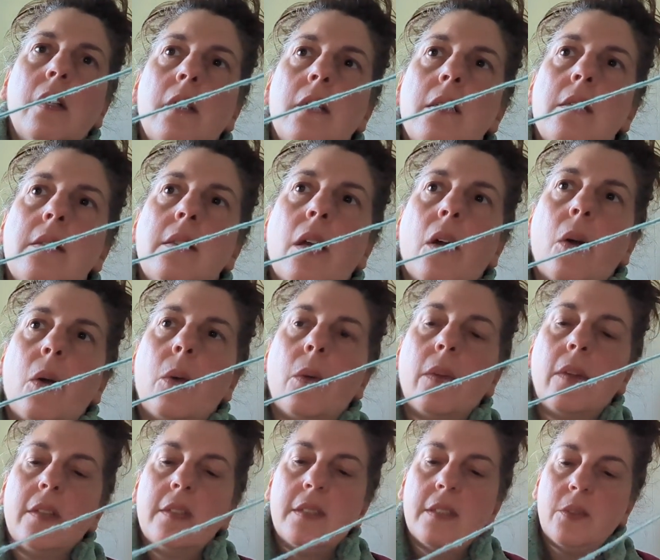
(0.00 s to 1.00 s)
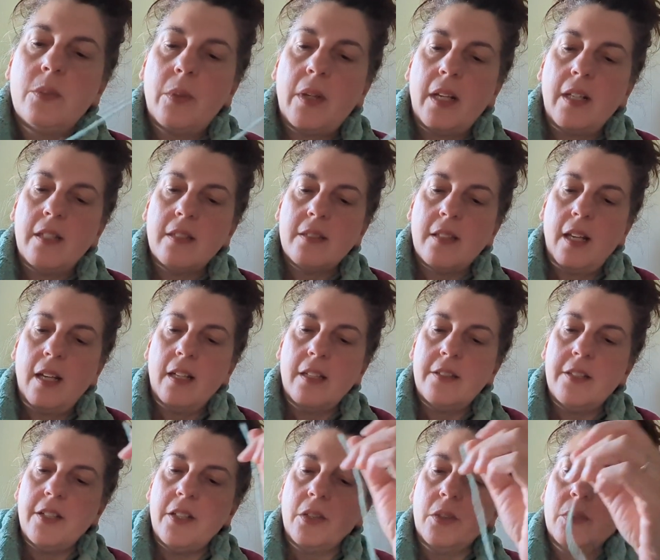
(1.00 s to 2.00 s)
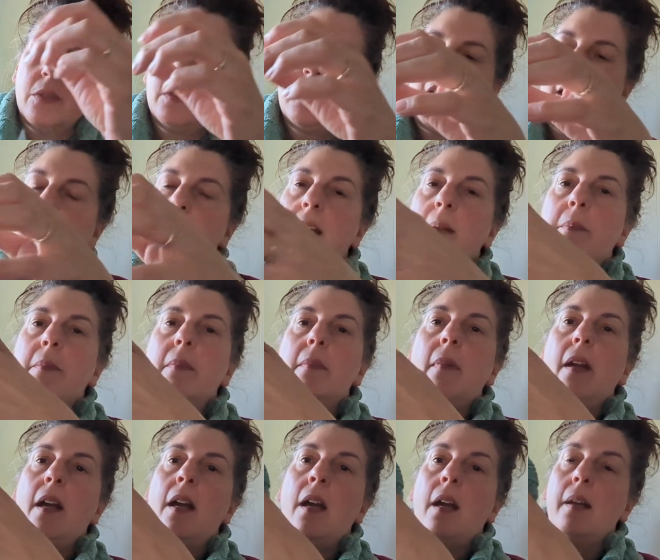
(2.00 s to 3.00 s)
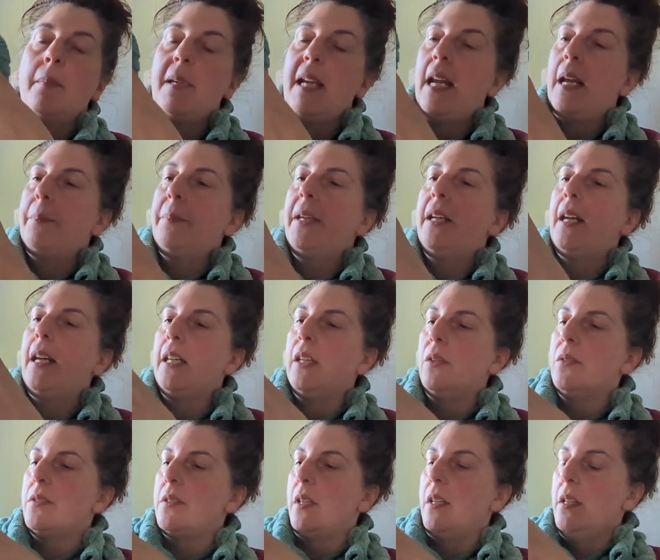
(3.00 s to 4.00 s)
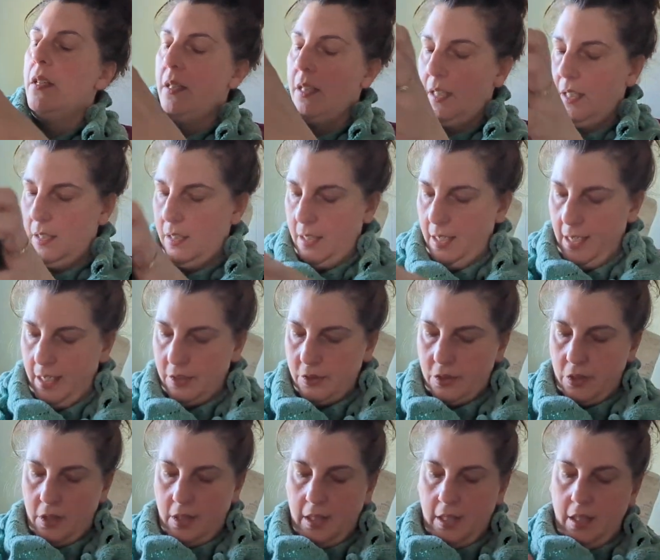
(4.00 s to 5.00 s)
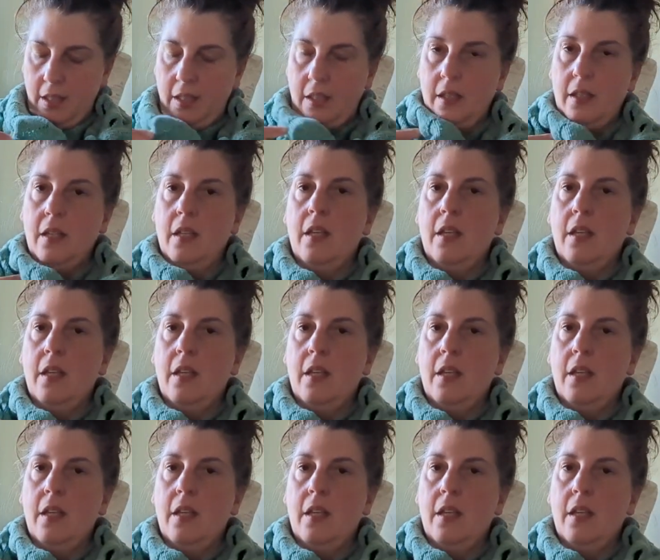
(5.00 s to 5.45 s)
So this is what I decided to use. And I'm happy I used it. It actually,